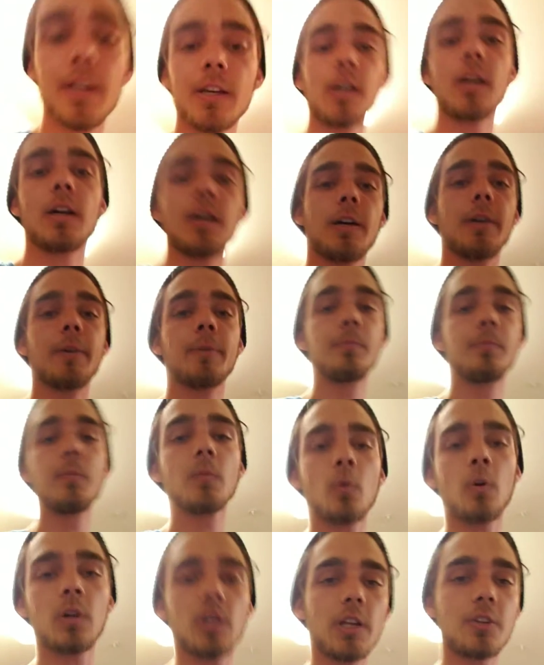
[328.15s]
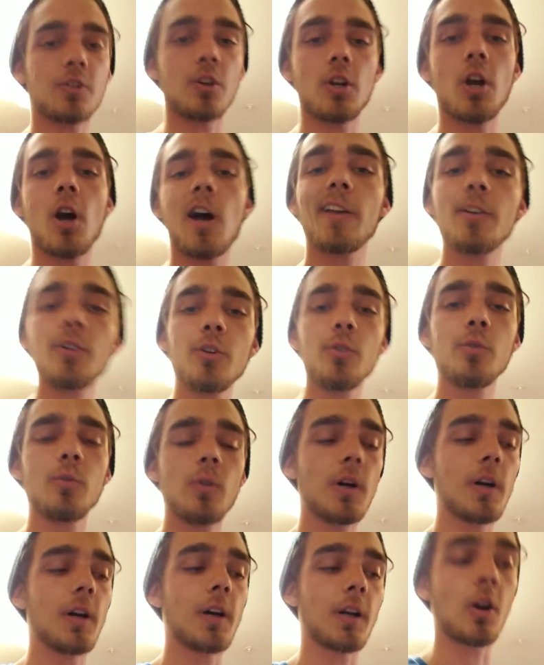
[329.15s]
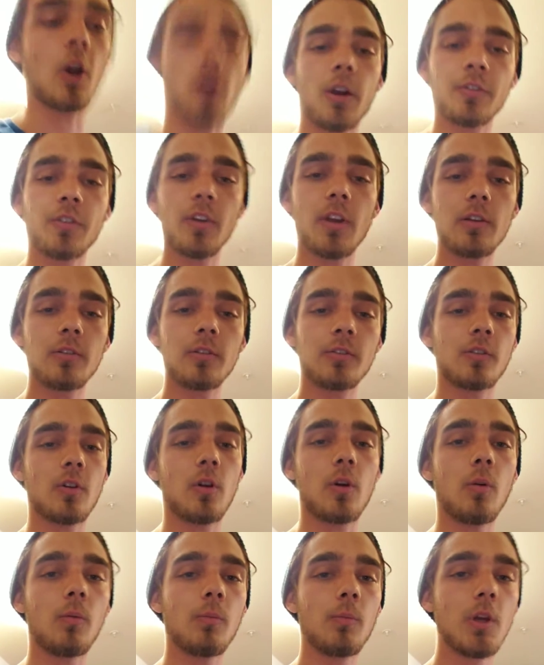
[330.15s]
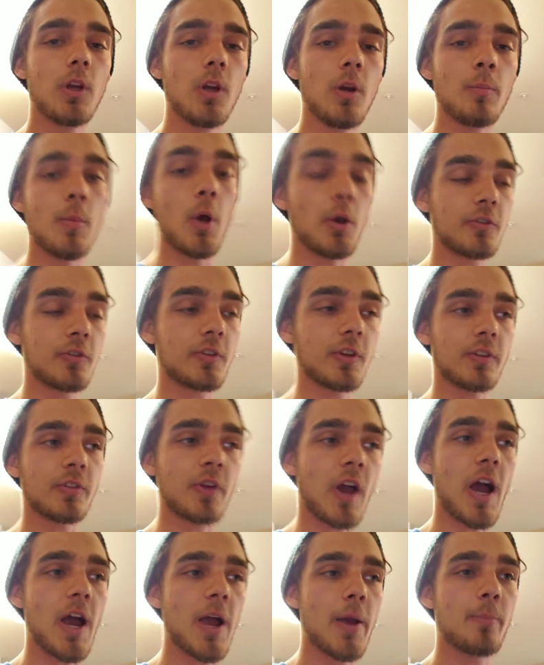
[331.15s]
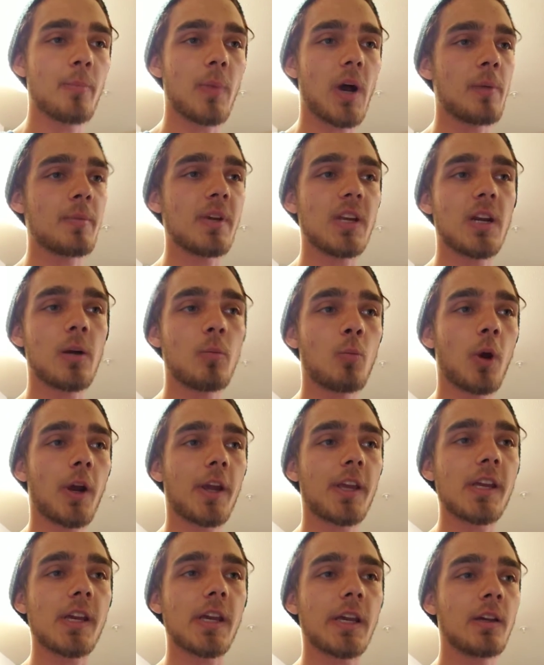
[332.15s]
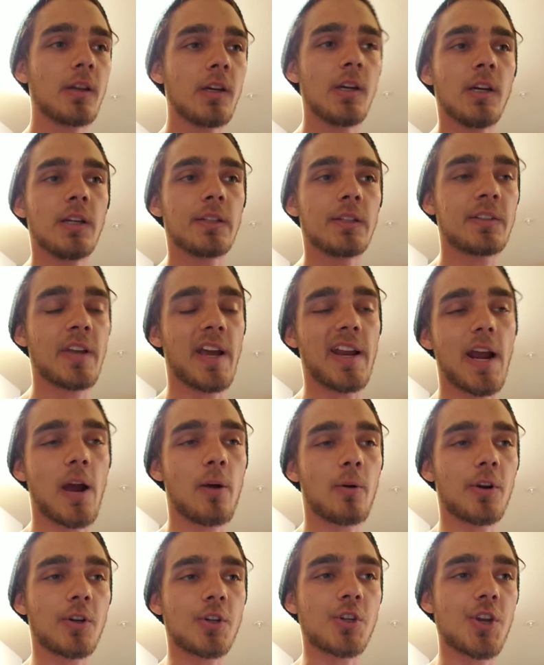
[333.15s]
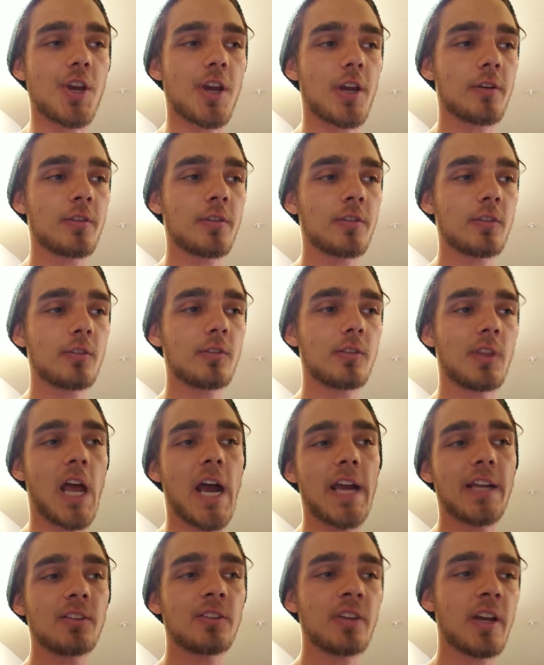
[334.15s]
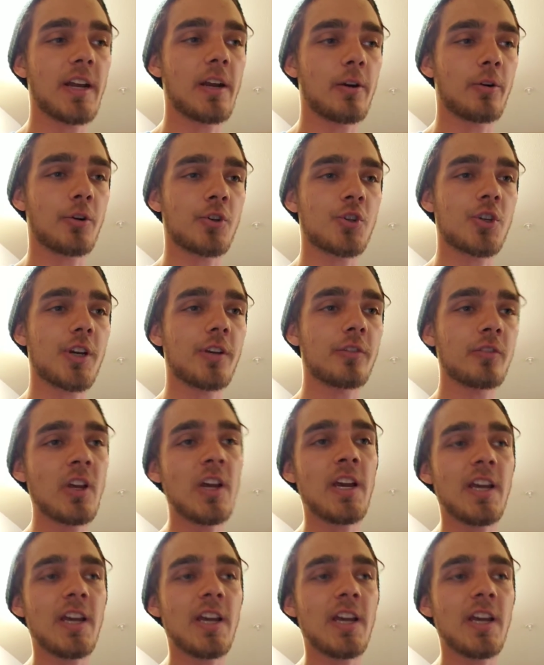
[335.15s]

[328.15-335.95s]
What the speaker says: want to let you know I do car sales, so most of the time, I mean, I'm working 10-hour shifts, 9-10-hour shifts,